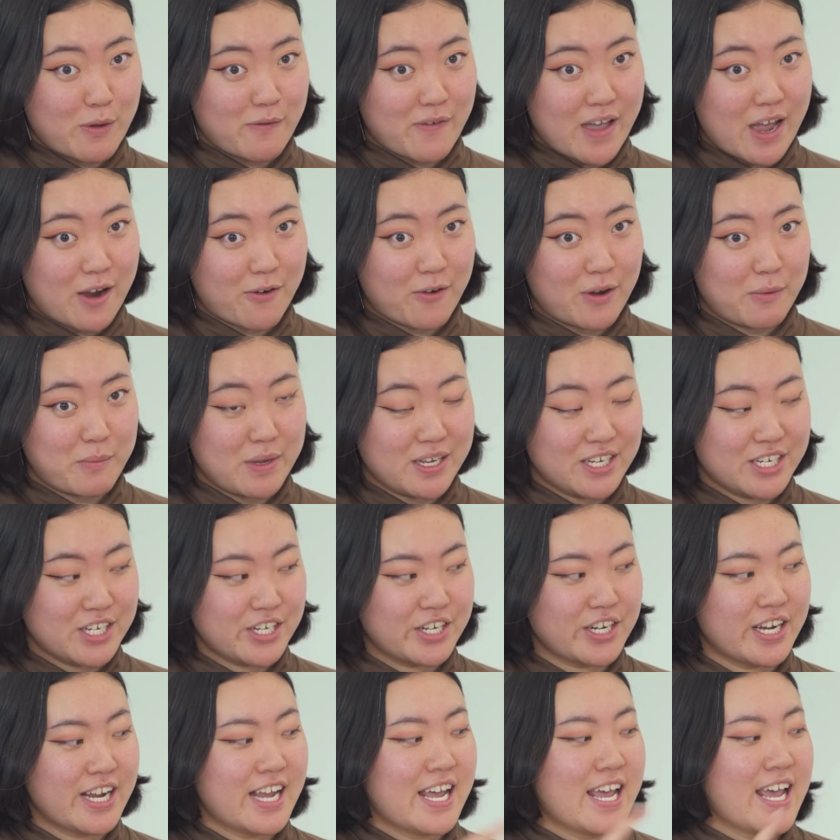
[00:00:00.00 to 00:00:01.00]
of our
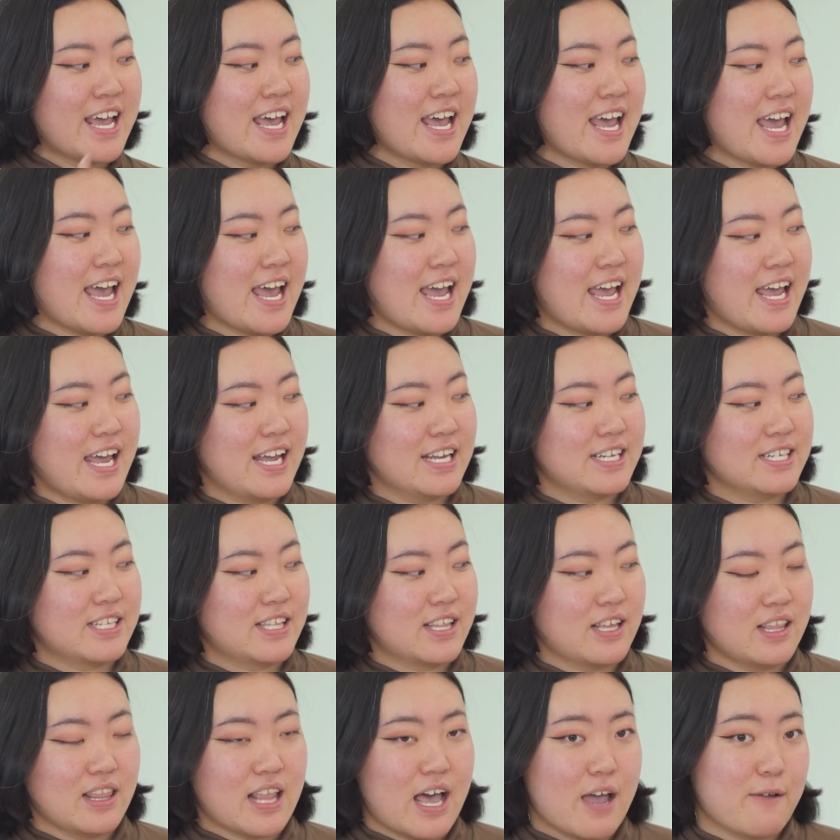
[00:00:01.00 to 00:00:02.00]
image and
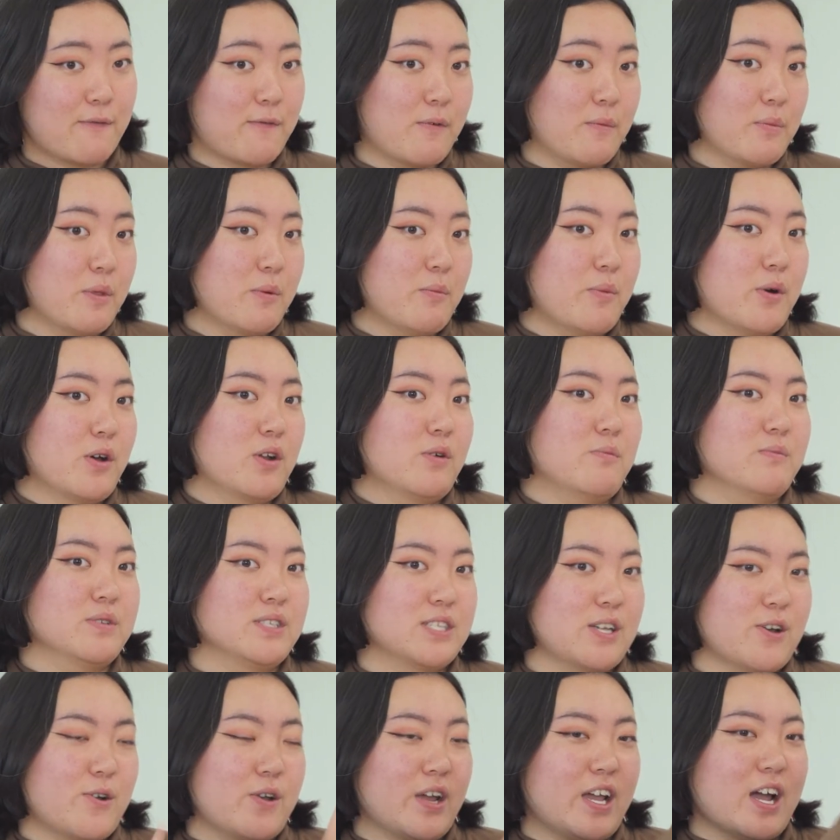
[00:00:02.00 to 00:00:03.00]
the light from the bottom
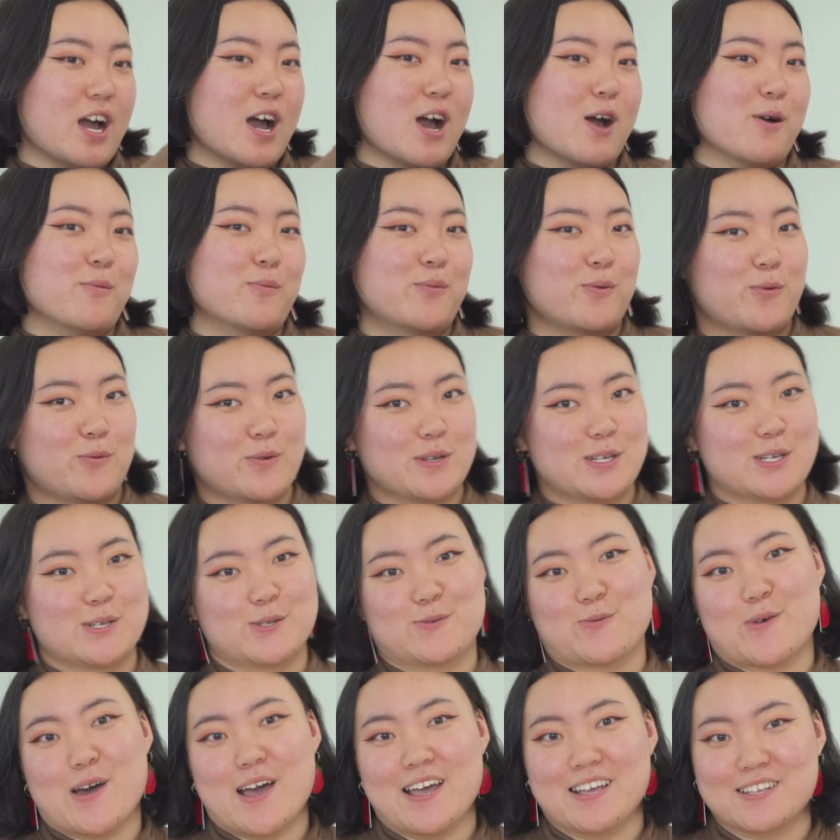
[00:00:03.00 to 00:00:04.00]
is going up, which
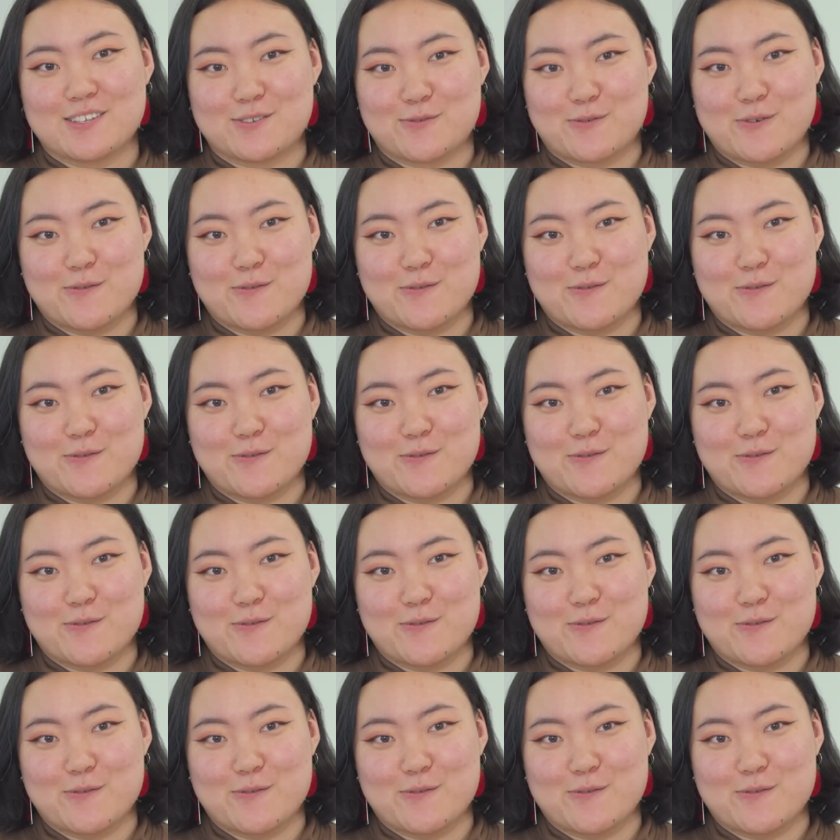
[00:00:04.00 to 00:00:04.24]
is why it's